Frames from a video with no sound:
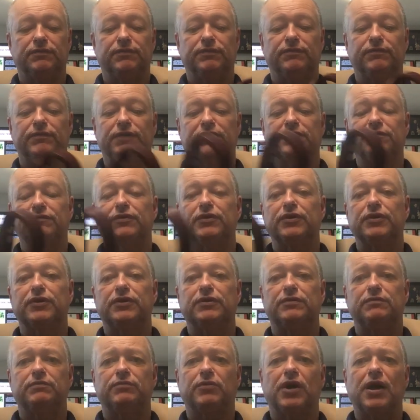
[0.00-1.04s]
That's very
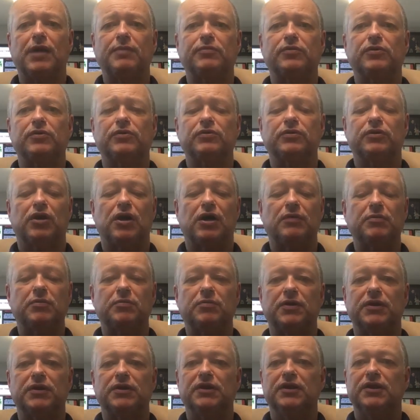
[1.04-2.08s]
popular and common,
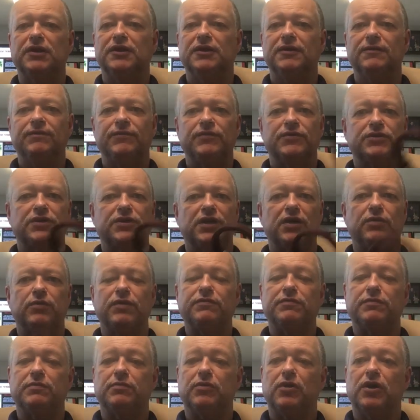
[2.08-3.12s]
but stay away
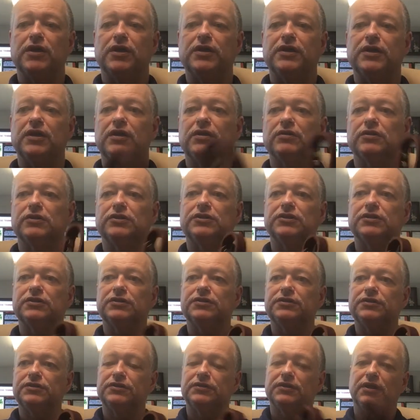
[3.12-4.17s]
from body
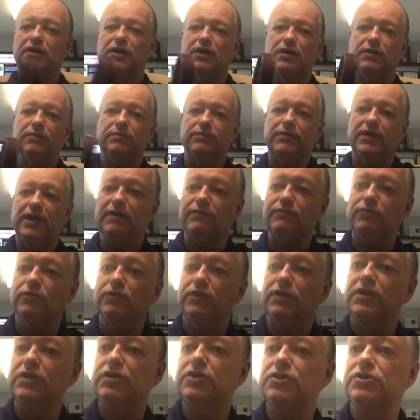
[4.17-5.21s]
harnesses. Have your
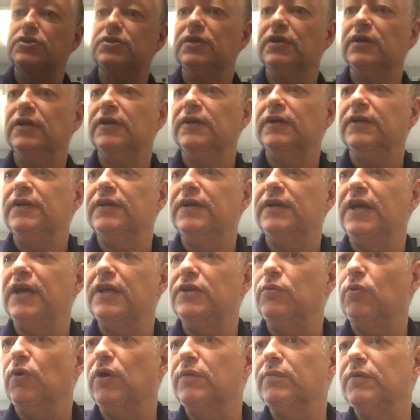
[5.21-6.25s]
leash, and
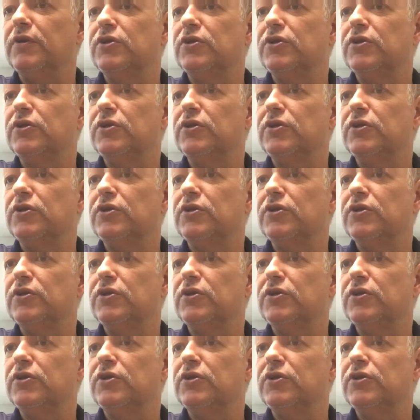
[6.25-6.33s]
you want to make